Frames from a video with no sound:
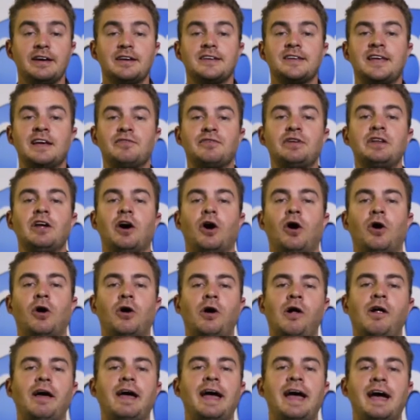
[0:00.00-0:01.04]
given
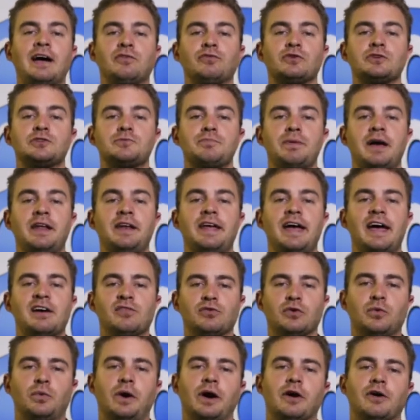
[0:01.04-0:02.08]
all average men
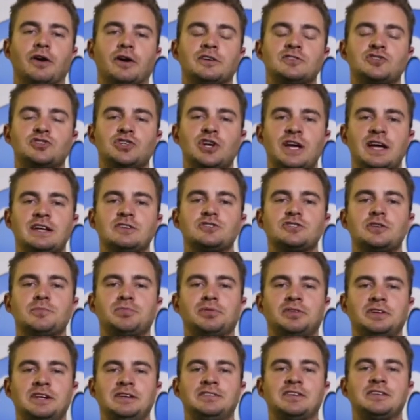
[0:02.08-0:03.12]
everywhere a chance to
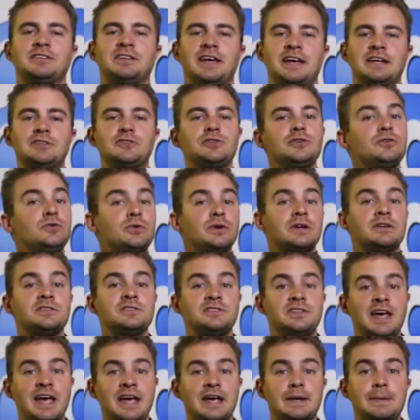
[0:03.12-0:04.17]
believe that they too can
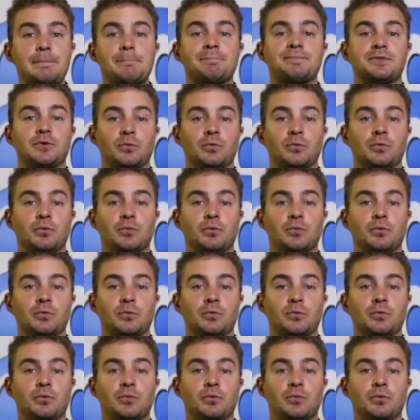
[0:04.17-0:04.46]
date